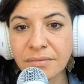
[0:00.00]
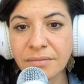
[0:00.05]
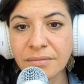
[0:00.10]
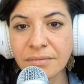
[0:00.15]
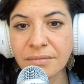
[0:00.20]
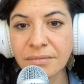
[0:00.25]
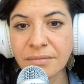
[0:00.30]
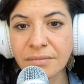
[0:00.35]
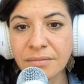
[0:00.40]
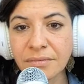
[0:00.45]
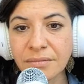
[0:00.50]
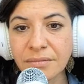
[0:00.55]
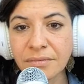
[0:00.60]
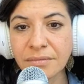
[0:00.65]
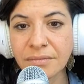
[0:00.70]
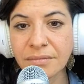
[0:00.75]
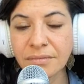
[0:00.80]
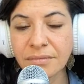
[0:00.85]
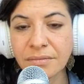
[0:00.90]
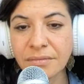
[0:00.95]

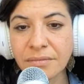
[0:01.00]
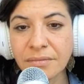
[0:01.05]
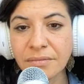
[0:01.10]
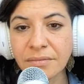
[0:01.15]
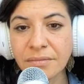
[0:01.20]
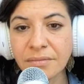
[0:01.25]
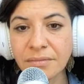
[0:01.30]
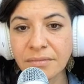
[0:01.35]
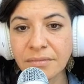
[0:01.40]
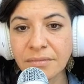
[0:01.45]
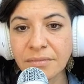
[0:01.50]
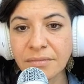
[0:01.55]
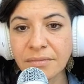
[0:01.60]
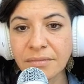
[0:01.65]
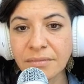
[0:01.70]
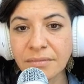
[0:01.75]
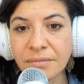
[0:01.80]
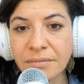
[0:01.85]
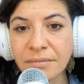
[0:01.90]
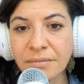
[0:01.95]

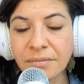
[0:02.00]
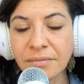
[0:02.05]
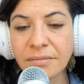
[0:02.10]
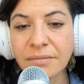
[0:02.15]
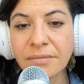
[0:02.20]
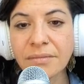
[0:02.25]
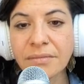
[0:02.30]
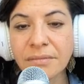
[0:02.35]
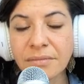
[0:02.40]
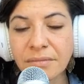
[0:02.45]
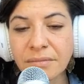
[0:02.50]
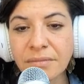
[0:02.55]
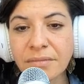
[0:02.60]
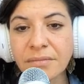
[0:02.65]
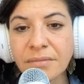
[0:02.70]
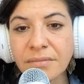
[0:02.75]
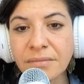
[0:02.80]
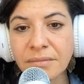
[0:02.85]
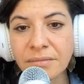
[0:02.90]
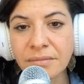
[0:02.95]

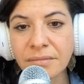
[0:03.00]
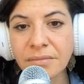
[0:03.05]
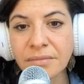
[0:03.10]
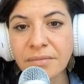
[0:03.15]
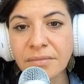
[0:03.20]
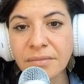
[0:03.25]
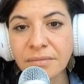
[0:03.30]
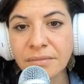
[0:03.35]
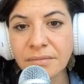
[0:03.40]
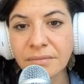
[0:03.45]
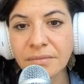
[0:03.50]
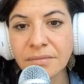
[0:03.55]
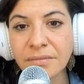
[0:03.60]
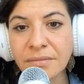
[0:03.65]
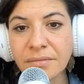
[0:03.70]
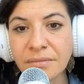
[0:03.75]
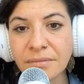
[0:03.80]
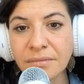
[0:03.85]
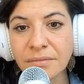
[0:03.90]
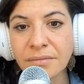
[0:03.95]

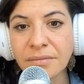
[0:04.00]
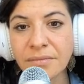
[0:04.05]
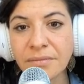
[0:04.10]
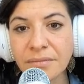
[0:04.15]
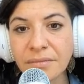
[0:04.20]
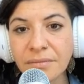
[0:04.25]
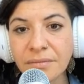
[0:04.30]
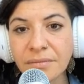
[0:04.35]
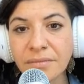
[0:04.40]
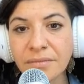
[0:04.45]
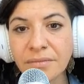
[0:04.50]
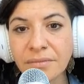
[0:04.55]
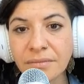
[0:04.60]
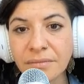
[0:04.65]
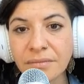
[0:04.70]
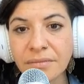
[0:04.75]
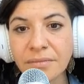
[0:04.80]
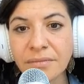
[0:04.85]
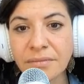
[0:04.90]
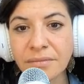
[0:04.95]

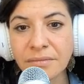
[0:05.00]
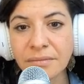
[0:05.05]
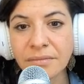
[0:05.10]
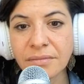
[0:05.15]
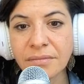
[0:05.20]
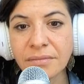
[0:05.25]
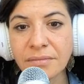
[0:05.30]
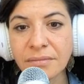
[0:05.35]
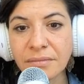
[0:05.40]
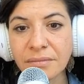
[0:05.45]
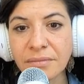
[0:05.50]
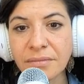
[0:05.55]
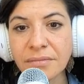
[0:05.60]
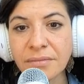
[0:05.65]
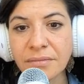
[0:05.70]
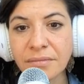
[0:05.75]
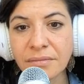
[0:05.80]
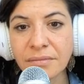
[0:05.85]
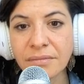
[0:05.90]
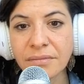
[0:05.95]

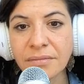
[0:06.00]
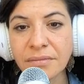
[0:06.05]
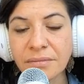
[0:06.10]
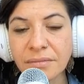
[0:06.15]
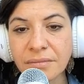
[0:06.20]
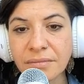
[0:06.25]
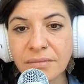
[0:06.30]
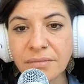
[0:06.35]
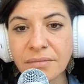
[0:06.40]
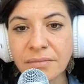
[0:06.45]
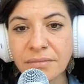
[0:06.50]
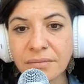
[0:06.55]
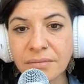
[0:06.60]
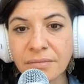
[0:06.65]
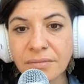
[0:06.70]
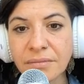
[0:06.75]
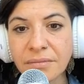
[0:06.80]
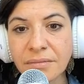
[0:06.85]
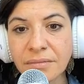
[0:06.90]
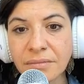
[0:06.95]

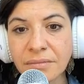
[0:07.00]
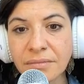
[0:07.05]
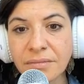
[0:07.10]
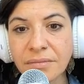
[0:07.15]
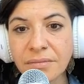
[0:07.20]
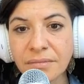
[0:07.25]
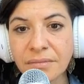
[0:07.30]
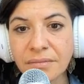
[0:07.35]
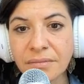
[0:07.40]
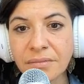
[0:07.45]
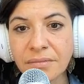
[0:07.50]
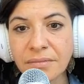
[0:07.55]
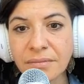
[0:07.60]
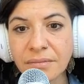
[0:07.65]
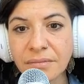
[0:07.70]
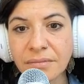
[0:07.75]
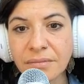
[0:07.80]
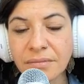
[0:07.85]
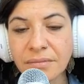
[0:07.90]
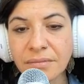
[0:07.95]
This person isn't speaking.